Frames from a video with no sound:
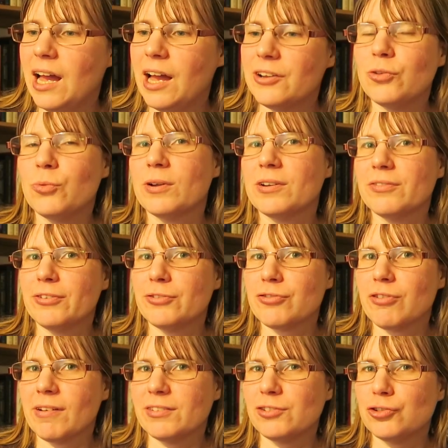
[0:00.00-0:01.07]
I do wonder if he'll
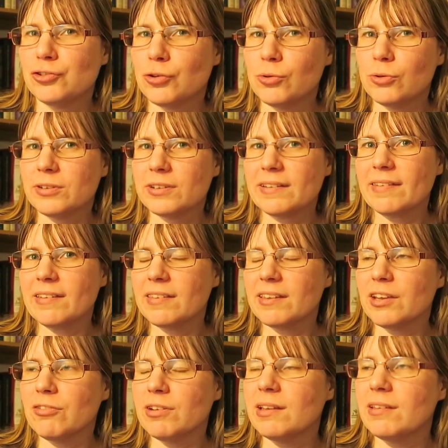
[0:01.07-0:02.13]
try and shorten the
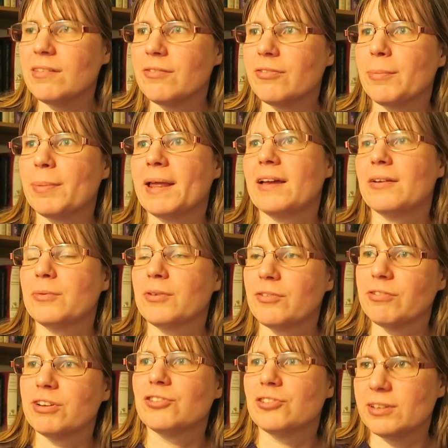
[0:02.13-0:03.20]
series, if the plan was
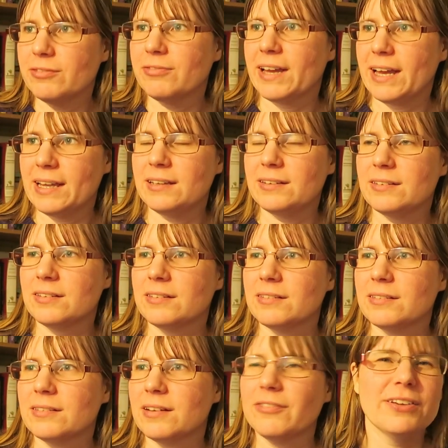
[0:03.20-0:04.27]
originally for 8.
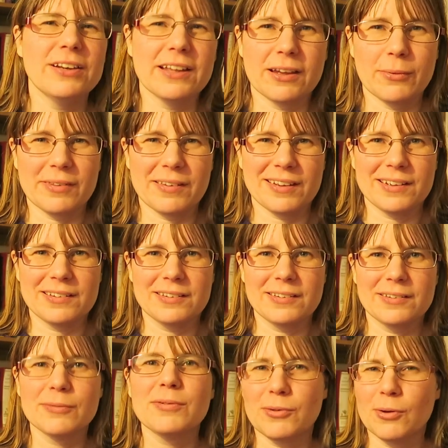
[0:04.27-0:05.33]
I feel like it was 8.
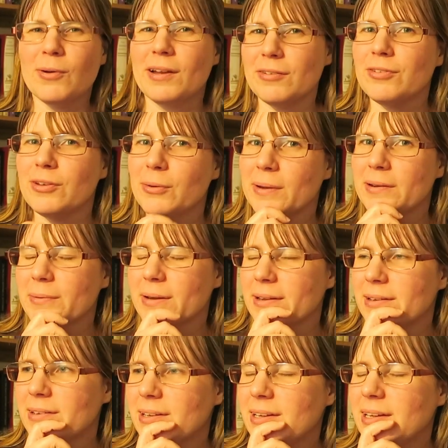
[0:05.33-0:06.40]
It was quite a few anyway.